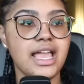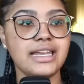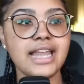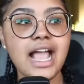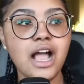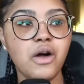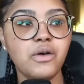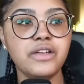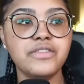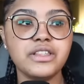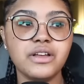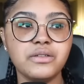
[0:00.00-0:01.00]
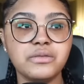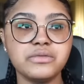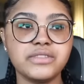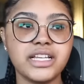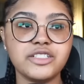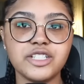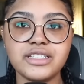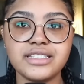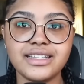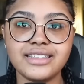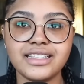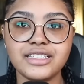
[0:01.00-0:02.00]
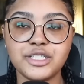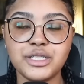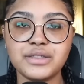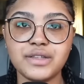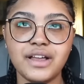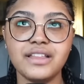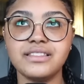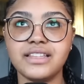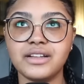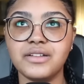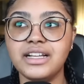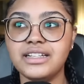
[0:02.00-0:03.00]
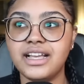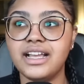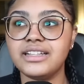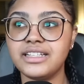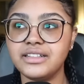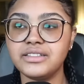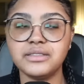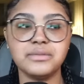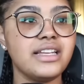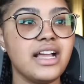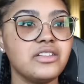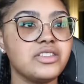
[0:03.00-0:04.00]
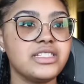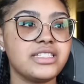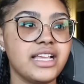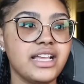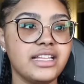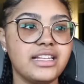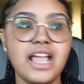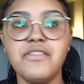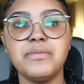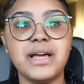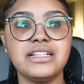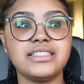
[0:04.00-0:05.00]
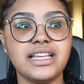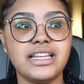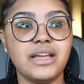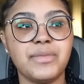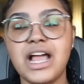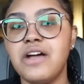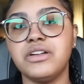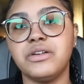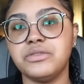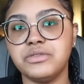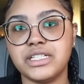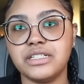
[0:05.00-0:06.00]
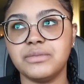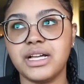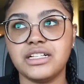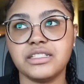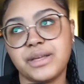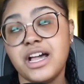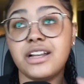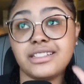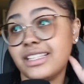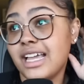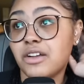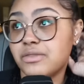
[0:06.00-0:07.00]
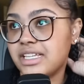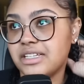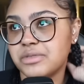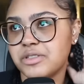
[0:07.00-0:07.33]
and now, even though they just said that she thought that granddad killed him, now she's saying, everybody's saying that, but I don't know who killed my husband. Honestly, I don't think it was